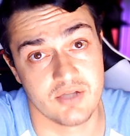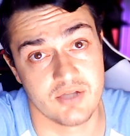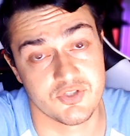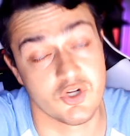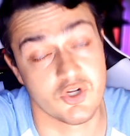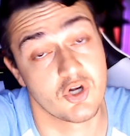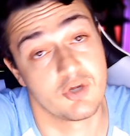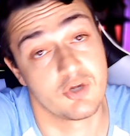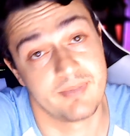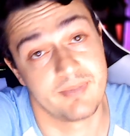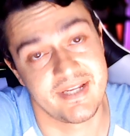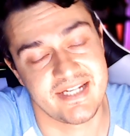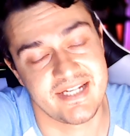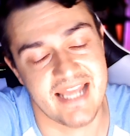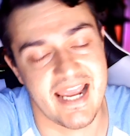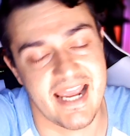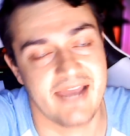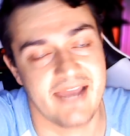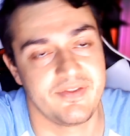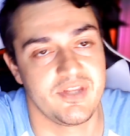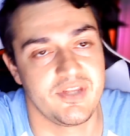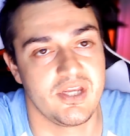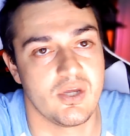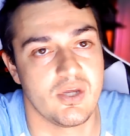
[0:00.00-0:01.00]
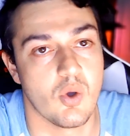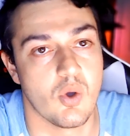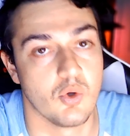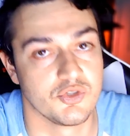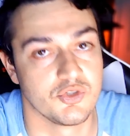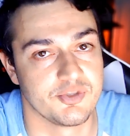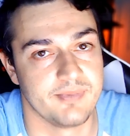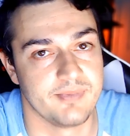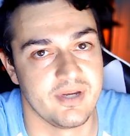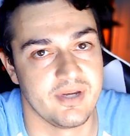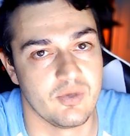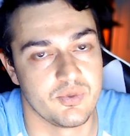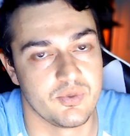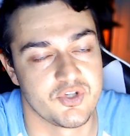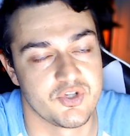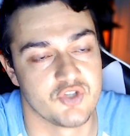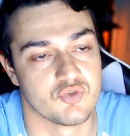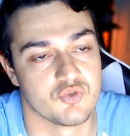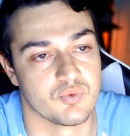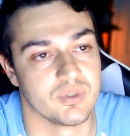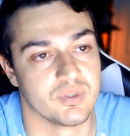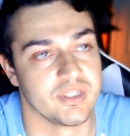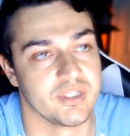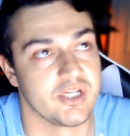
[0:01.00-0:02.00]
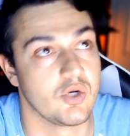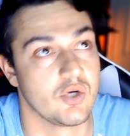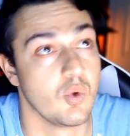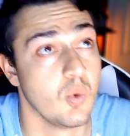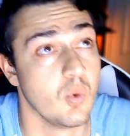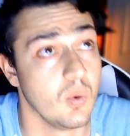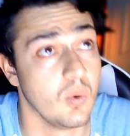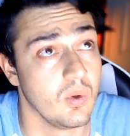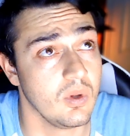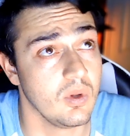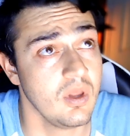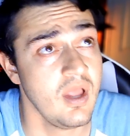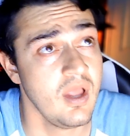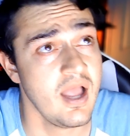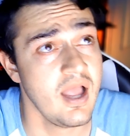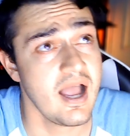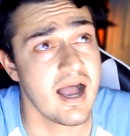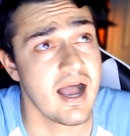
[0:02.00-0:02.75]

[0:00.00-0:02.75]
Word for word: Tournament and the Ultimate, which is really cool.